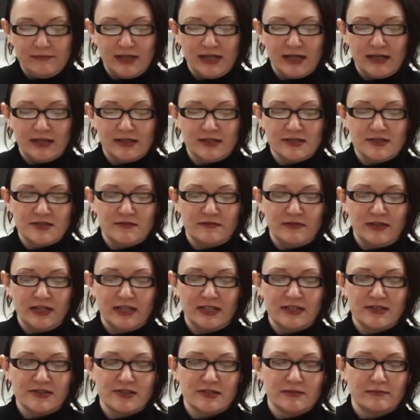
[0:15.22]
because
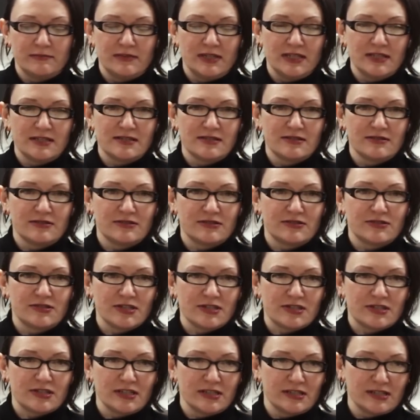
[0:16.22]
veganism isn't
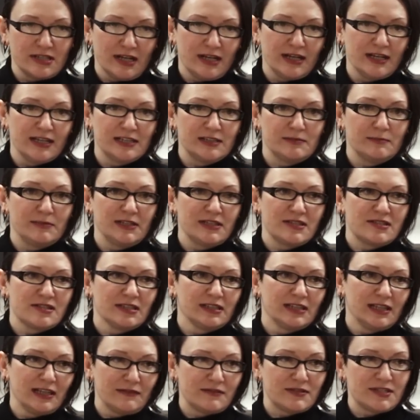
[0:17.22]
just a diet, but it's a
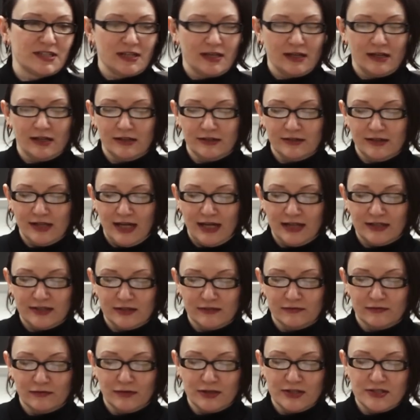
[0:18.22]
lifestyle that
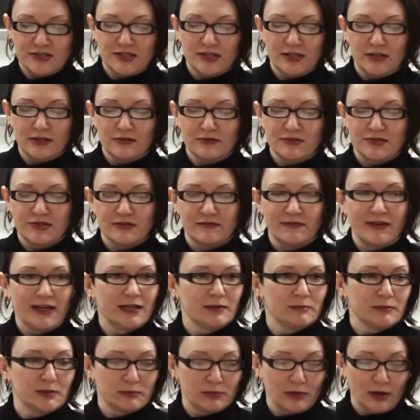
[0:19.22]
avoids the use of
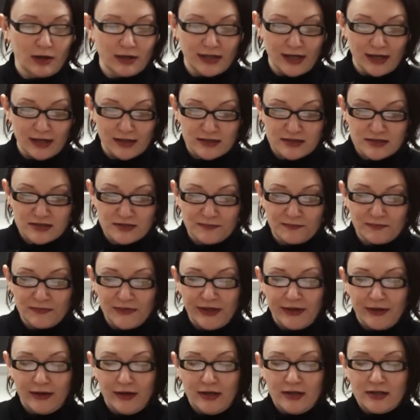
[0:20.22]
animal products.
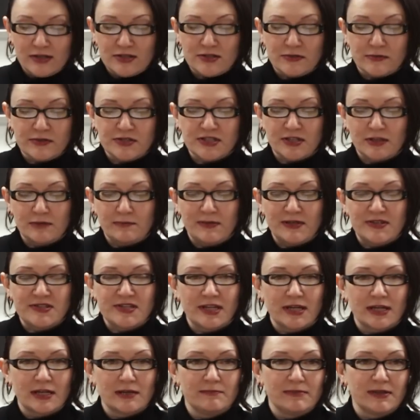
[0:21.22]
So I'll start by
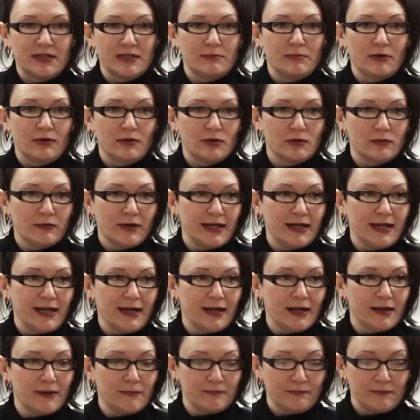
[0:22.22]
saying a bit about who I
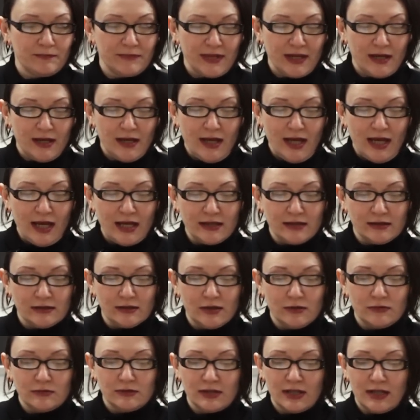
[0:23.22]
am, and I'll
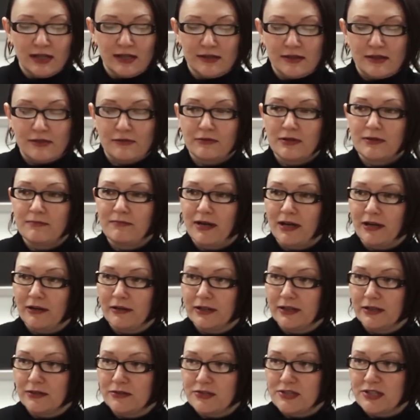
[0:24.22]
outline three
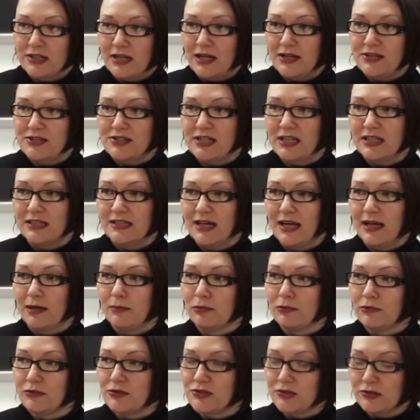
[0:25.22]
barriers that I see to
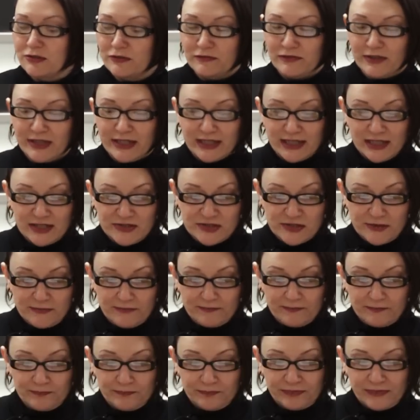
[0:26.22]
Aboriginal
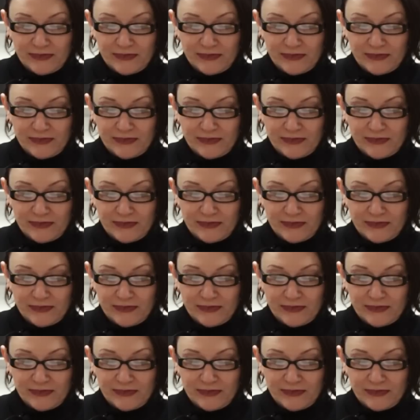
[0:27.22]
veganism.